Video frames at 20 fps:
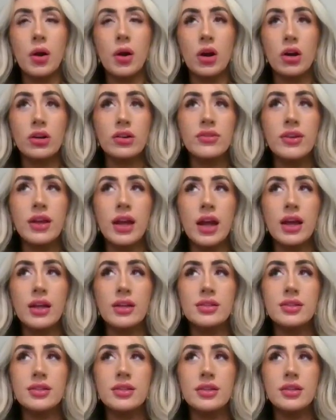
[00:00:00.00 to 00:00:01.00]
part of it
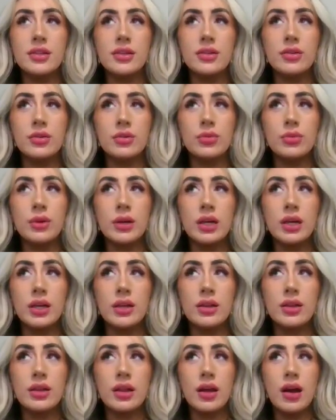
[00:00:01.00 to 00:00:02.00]
has to do
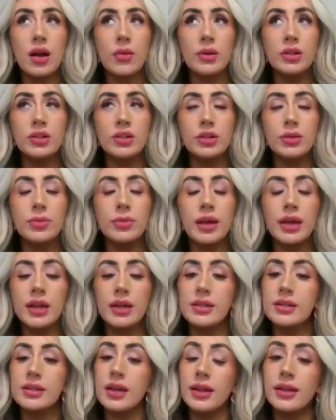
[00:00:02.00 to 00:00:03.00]
with how much you're paying
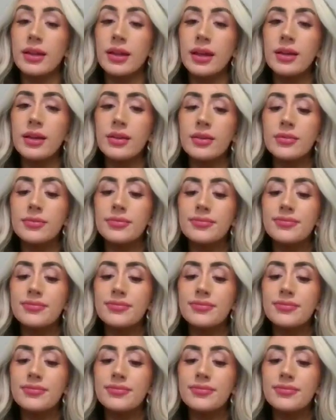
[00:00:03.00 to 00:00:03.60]
in tithing.